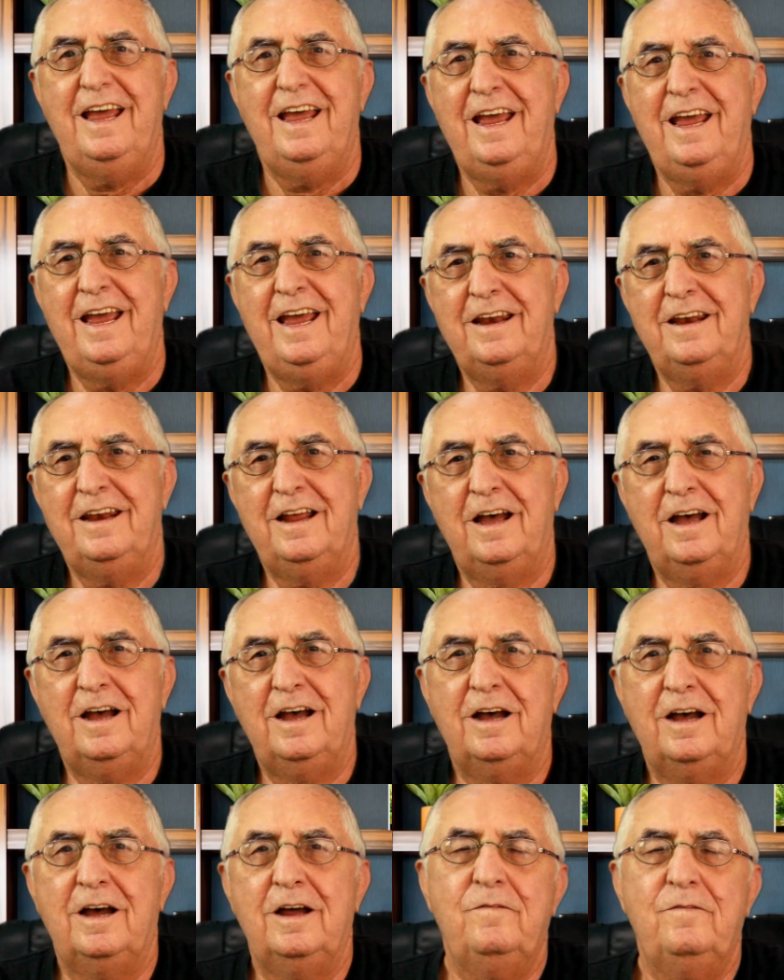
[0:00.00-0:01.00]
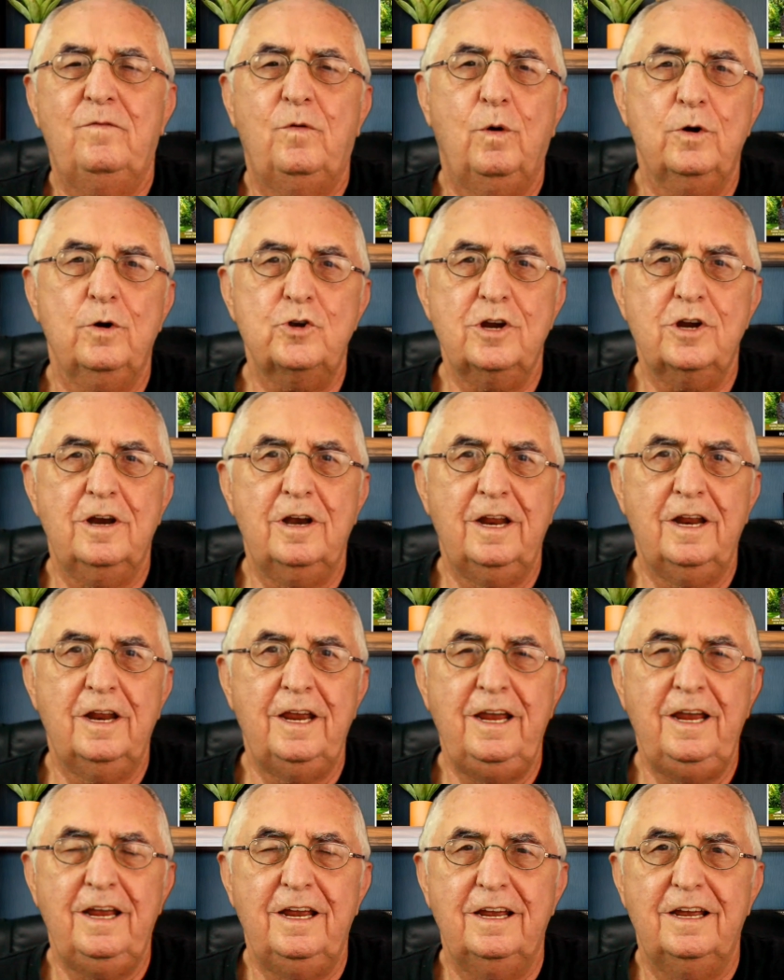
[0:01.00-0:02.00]
And
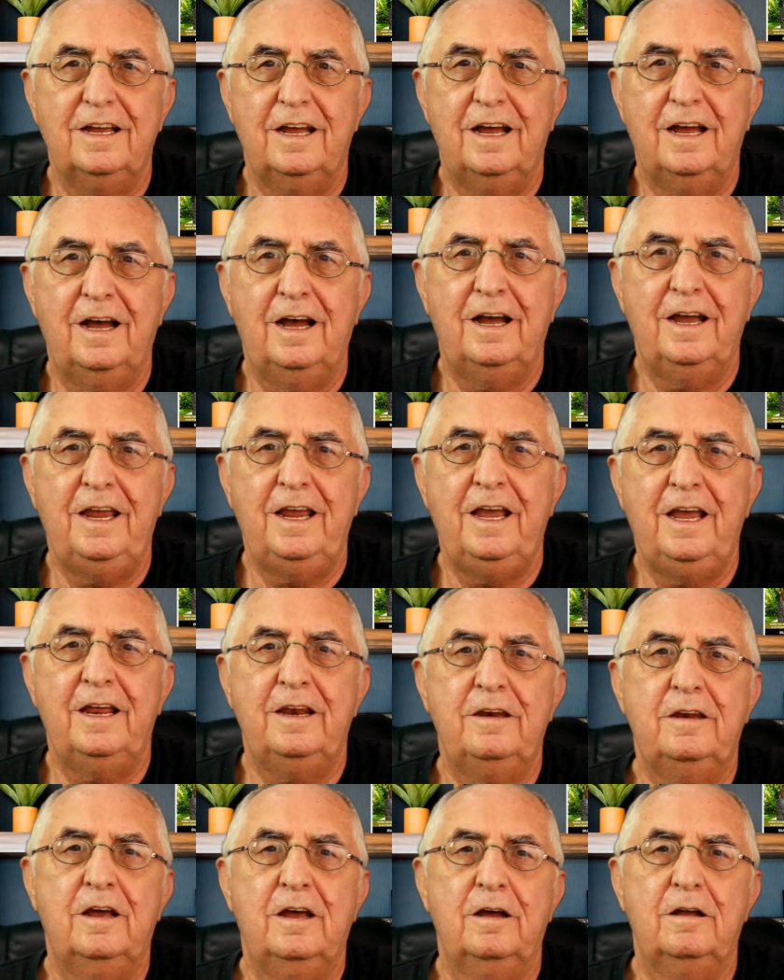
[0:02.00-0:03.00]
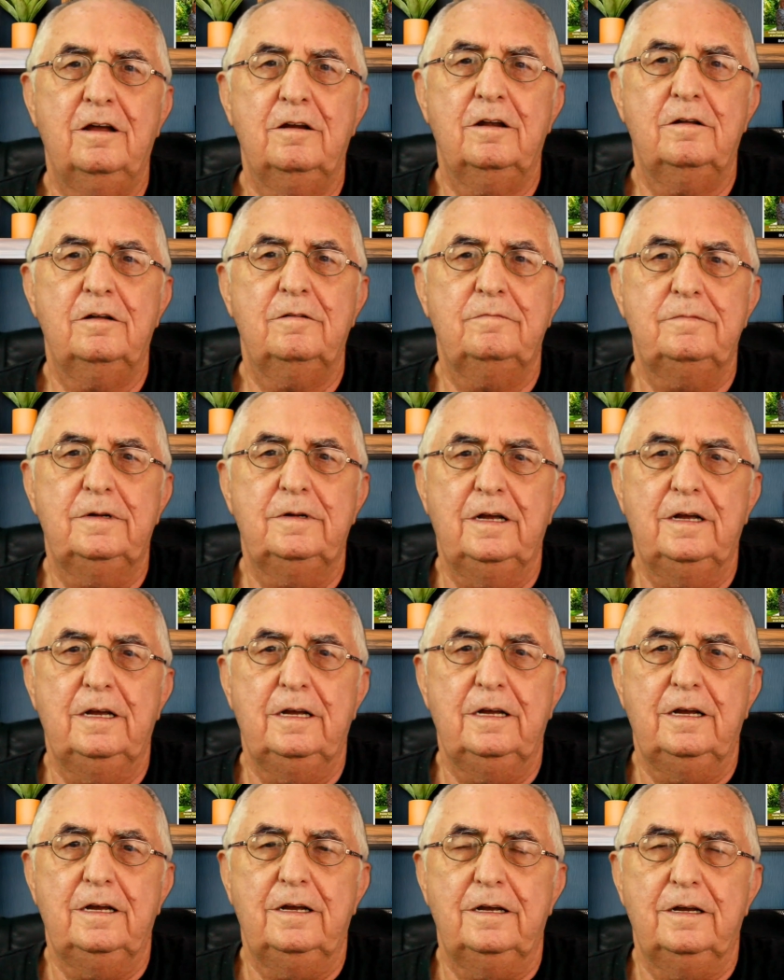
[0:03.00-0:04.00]
unfortunately, he had
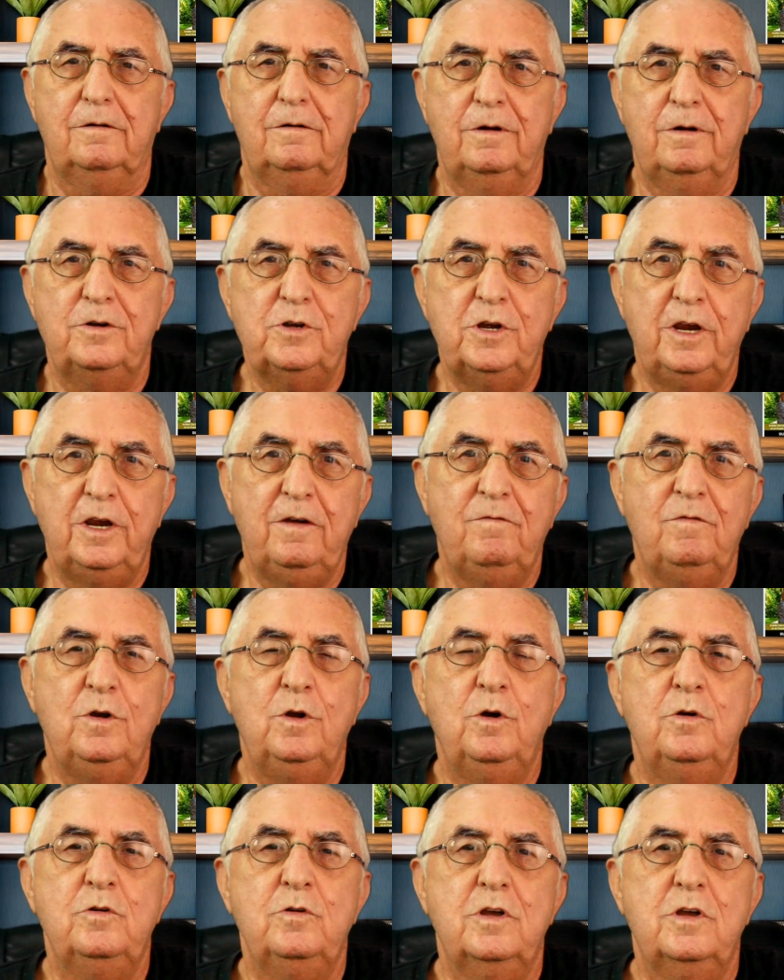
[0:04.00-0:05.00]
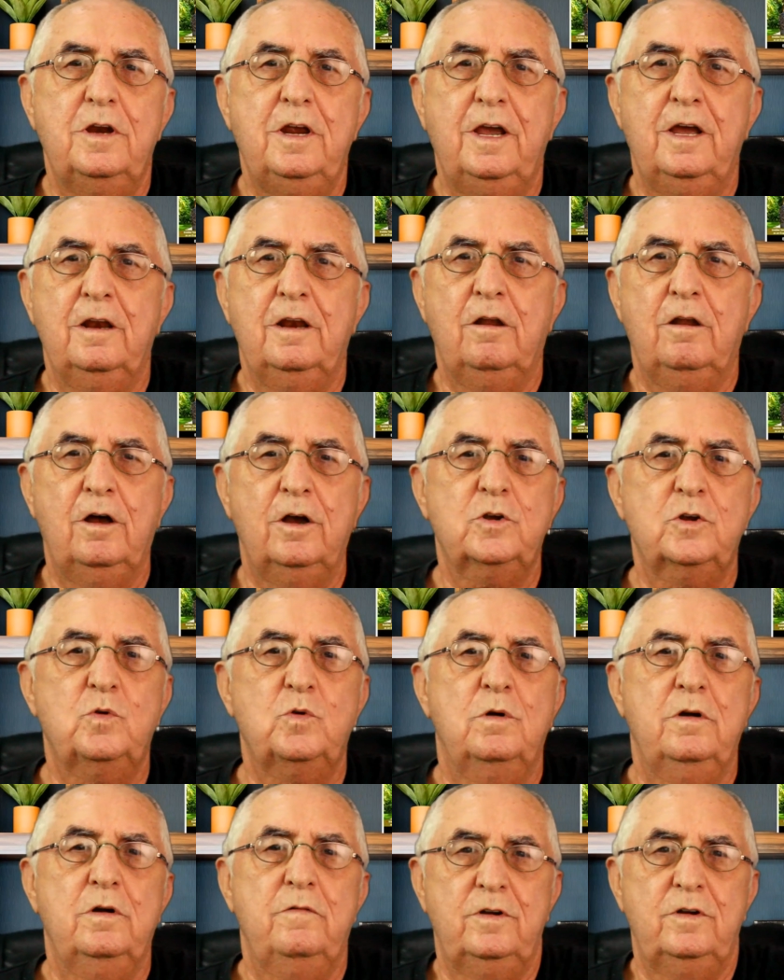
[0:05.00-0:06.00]
received news that he had lost
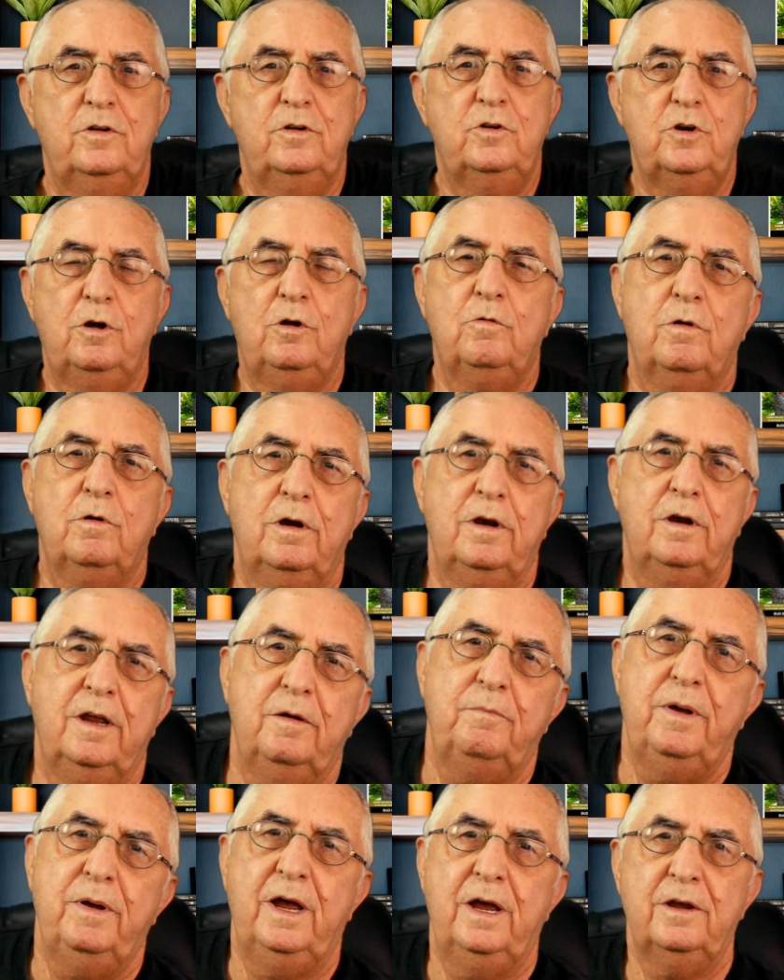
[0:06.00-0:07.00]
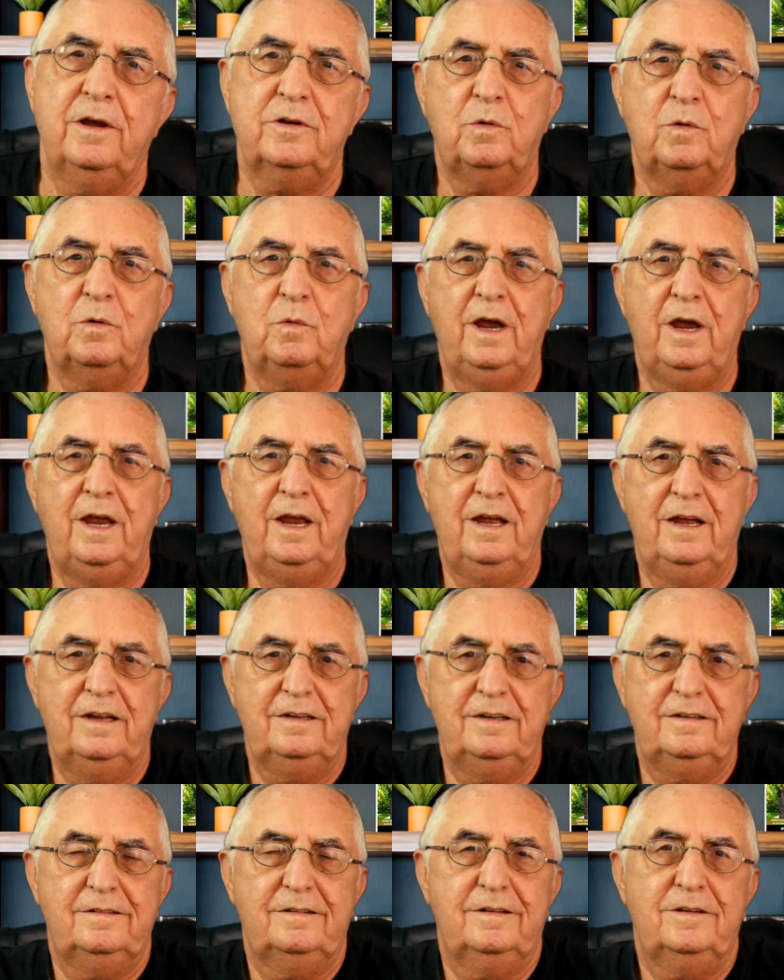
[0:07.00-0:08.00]
one of his children and passed away.
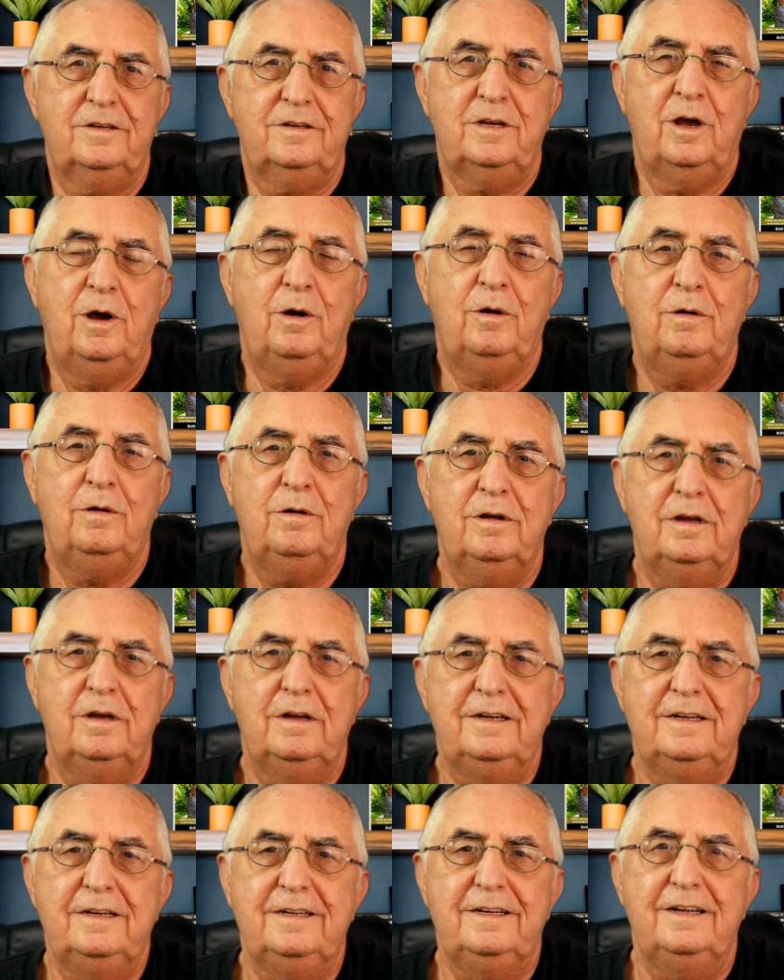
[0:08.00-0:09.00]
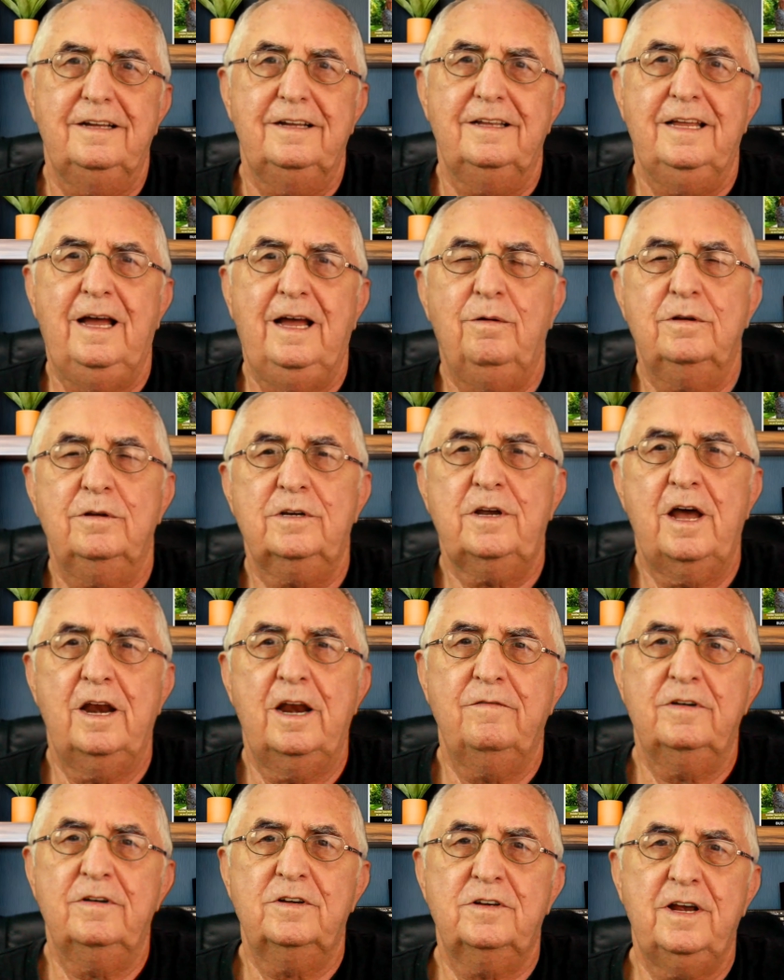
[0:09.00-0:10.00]
So that was kind
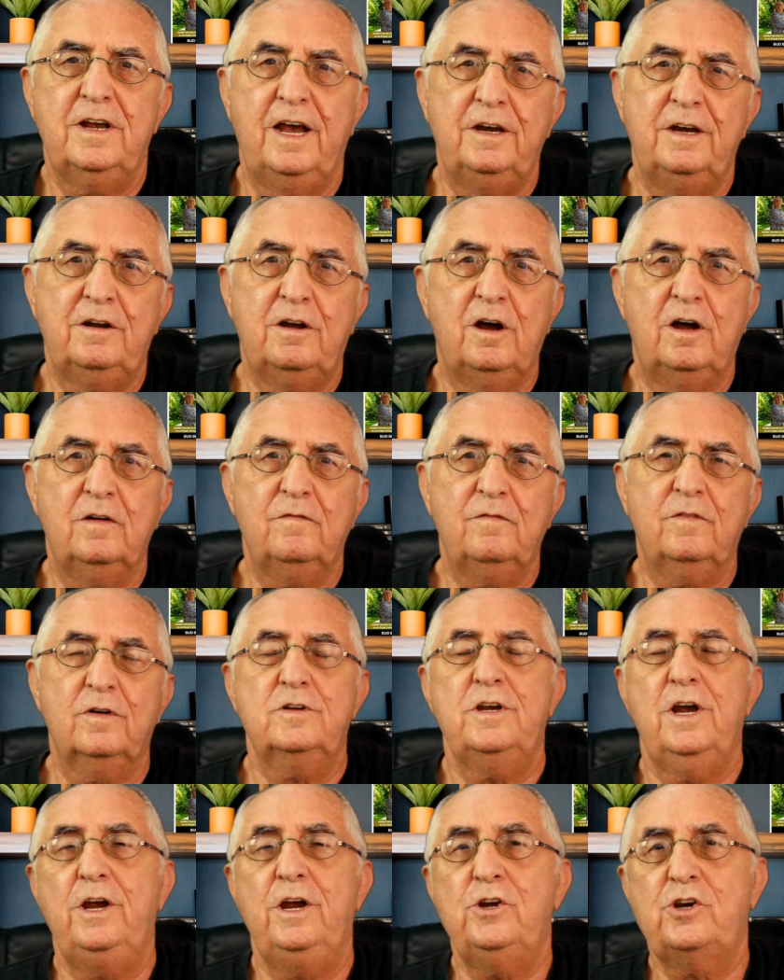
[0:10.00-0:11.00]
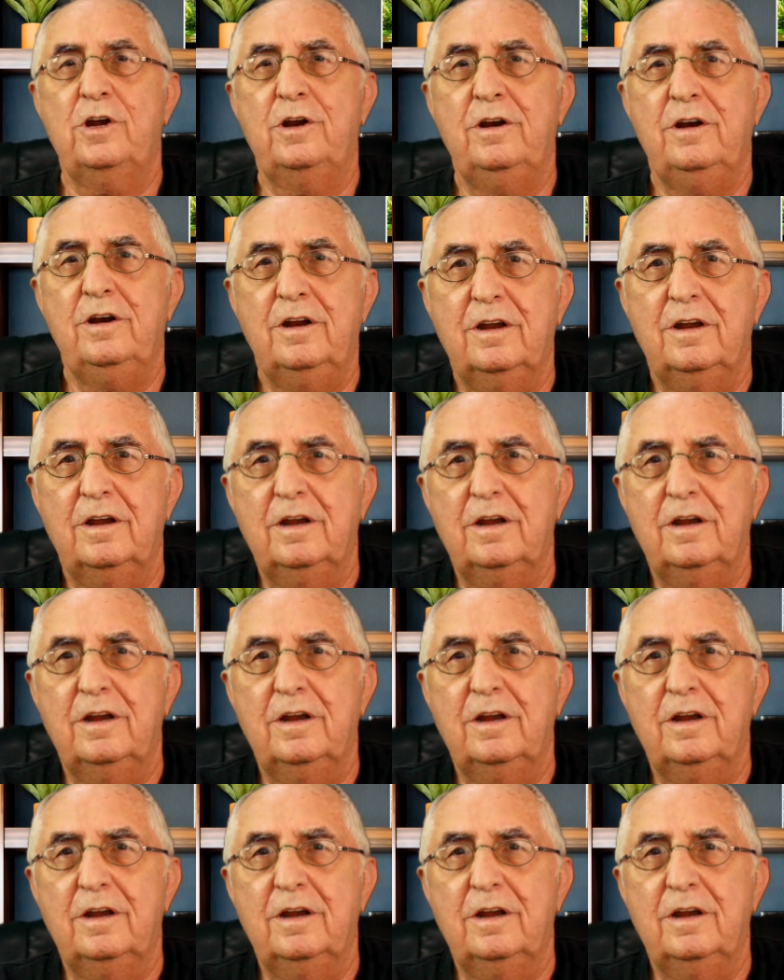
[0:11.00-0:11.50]
of a sad conversation.